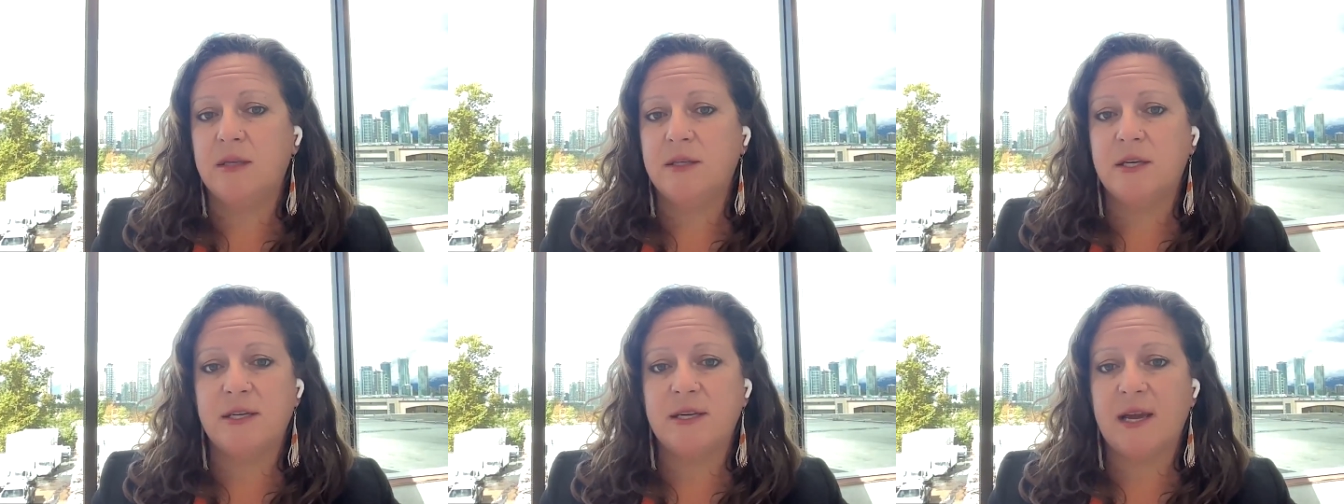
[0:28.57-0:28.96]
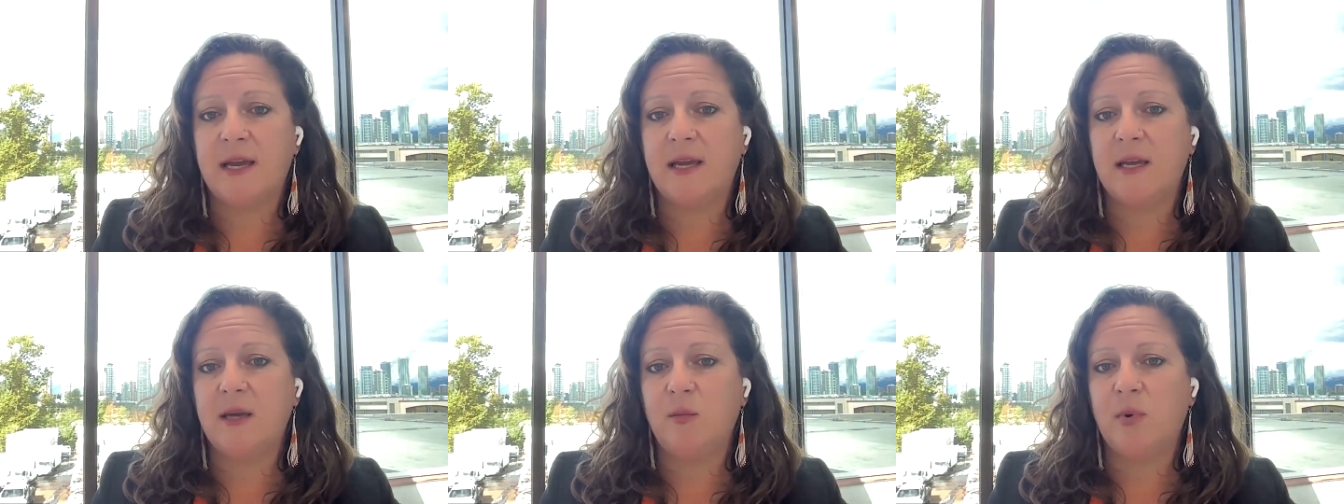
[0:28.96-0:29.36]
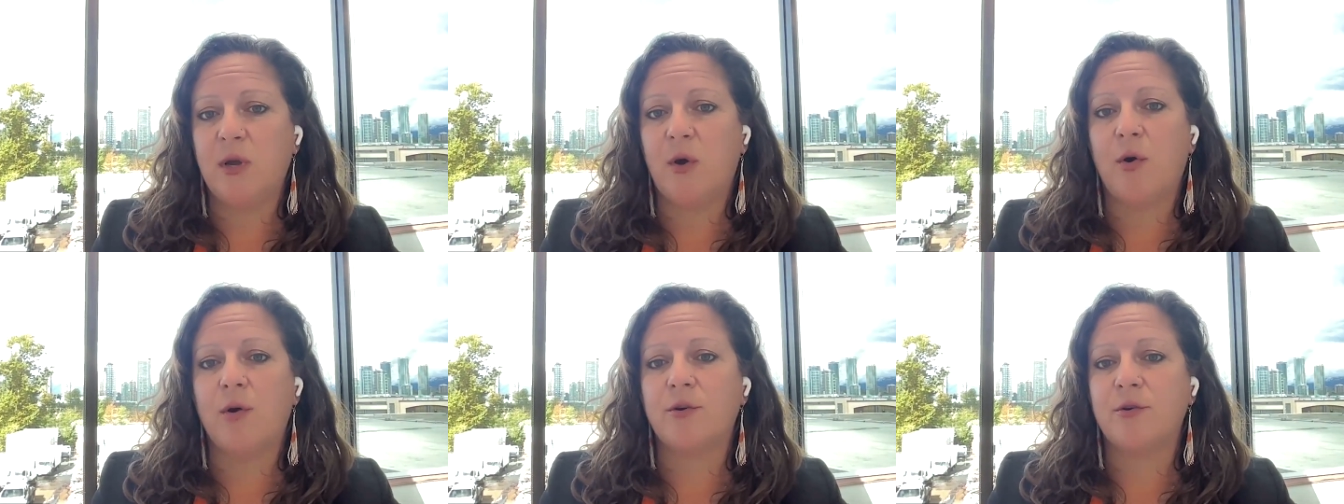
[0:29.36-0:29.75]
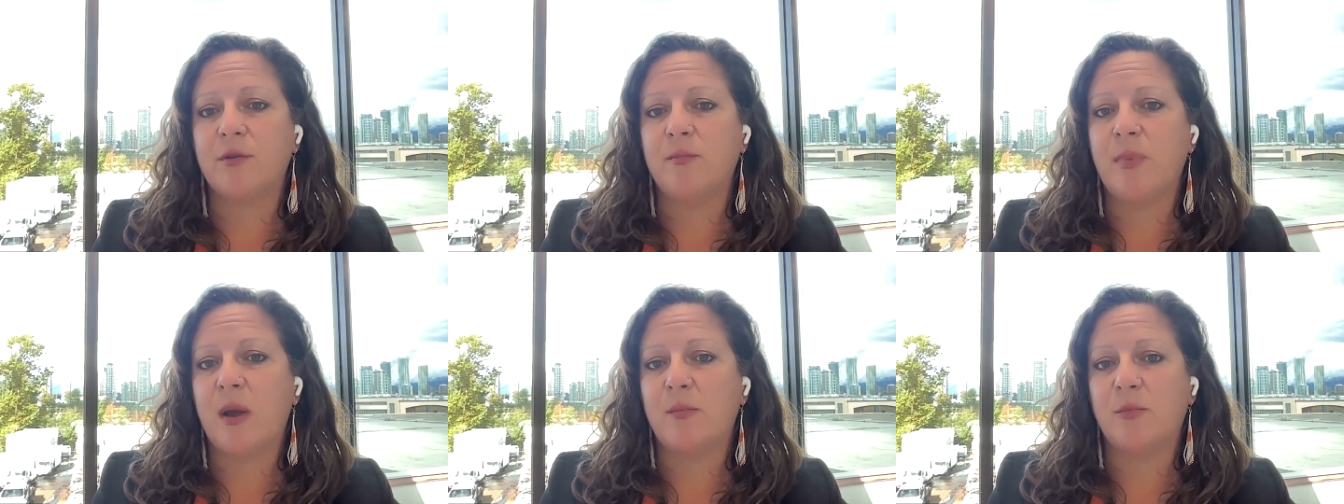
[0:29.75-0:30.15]
Today, we honor the
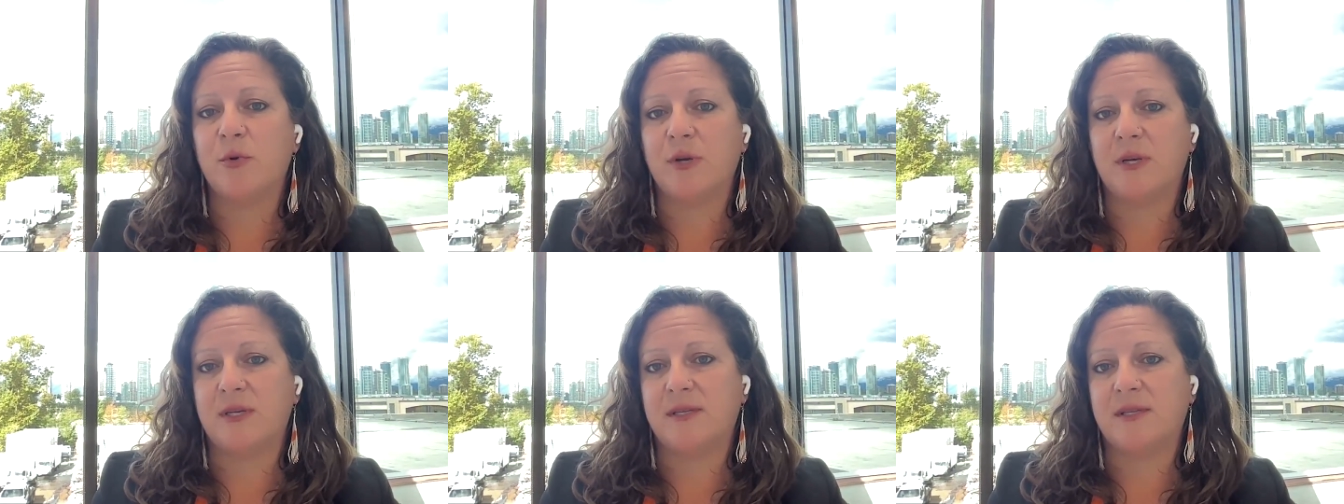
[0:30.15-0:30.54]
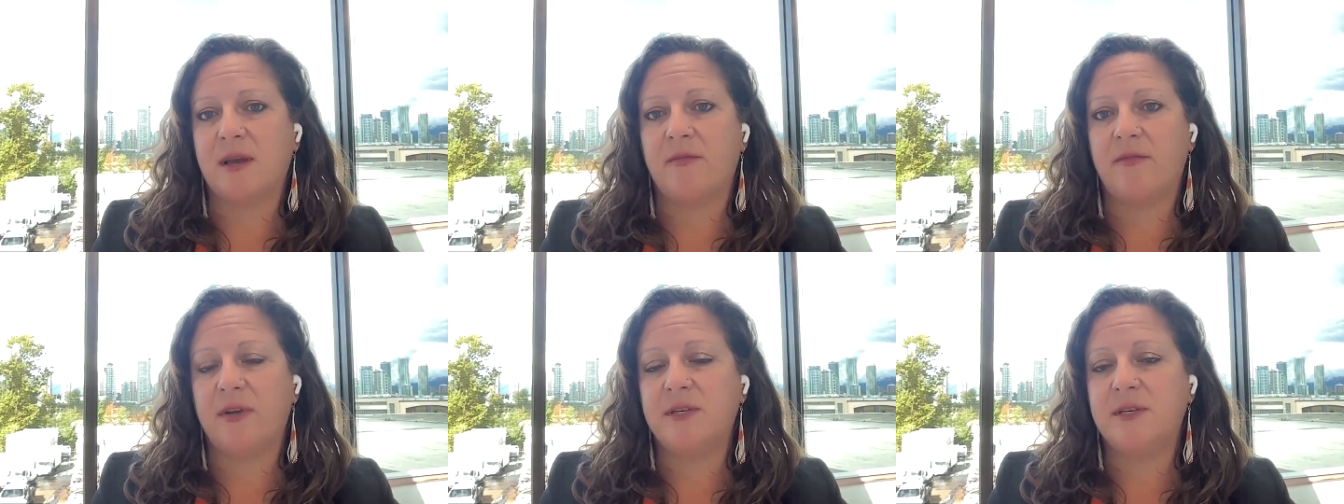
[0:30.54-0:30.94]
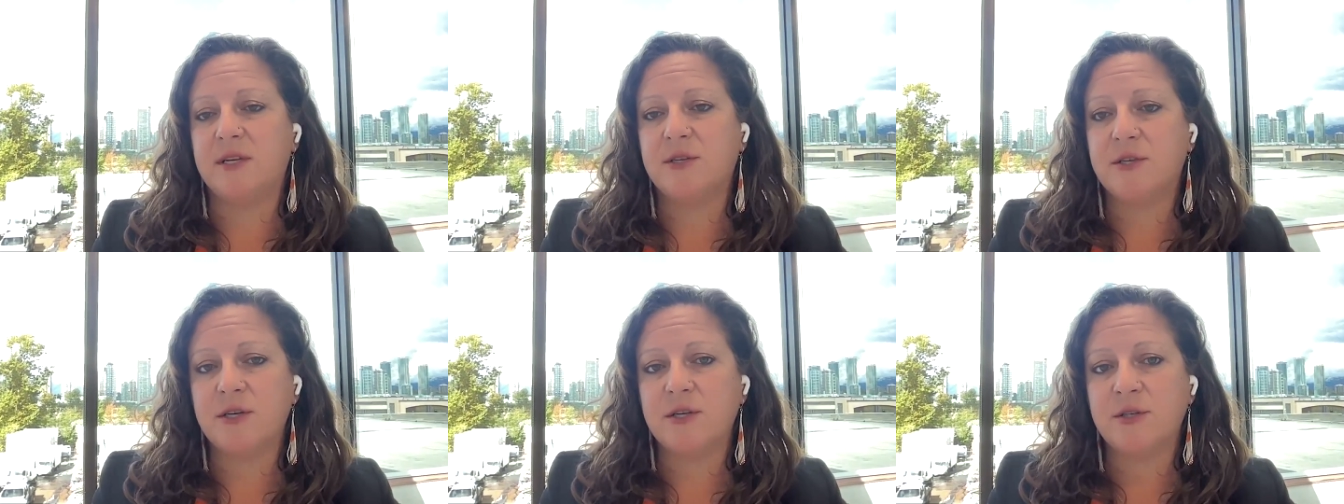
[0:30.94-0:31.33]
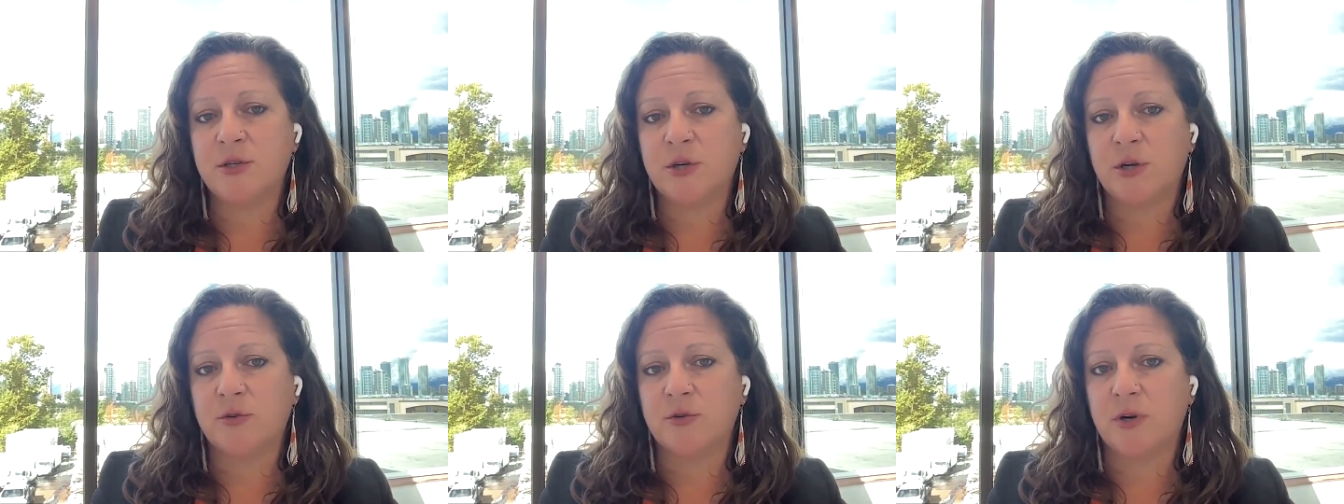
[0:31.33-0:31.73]
memories of Indigenous
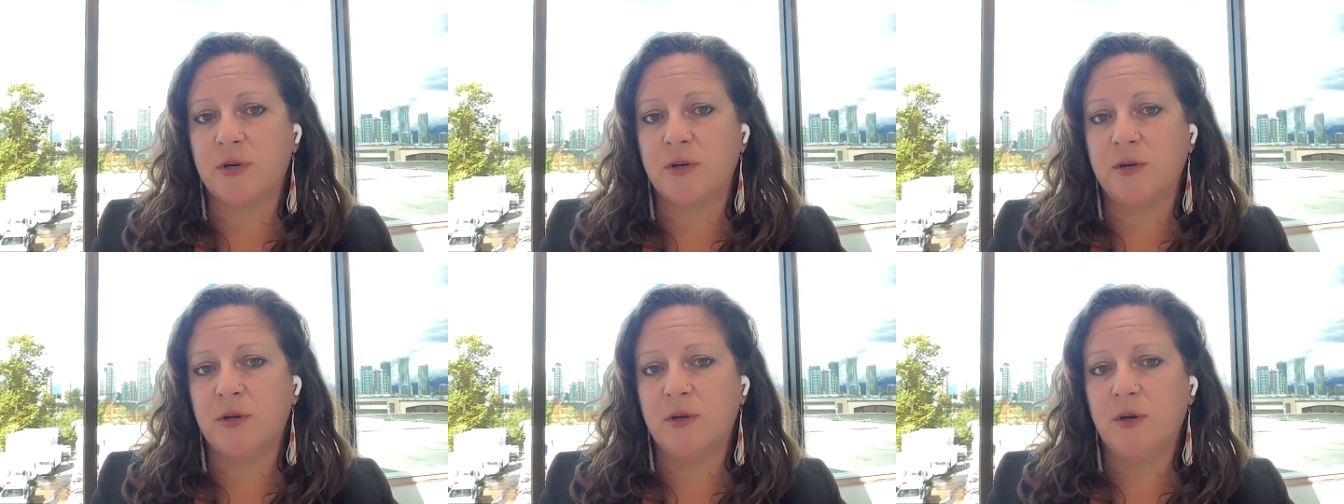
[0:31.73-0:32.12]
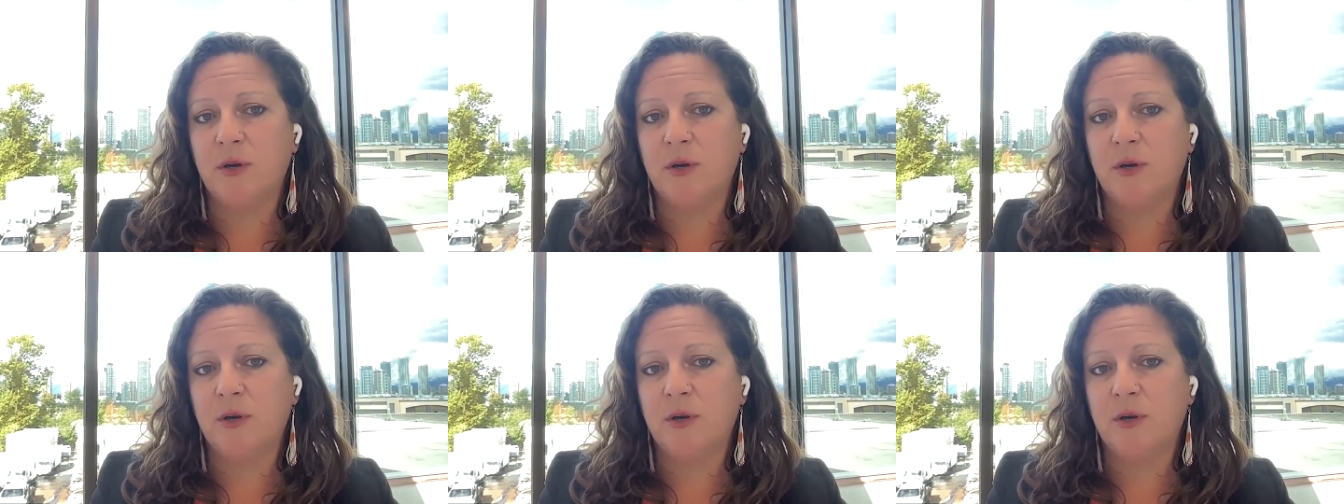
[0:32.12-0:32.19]
children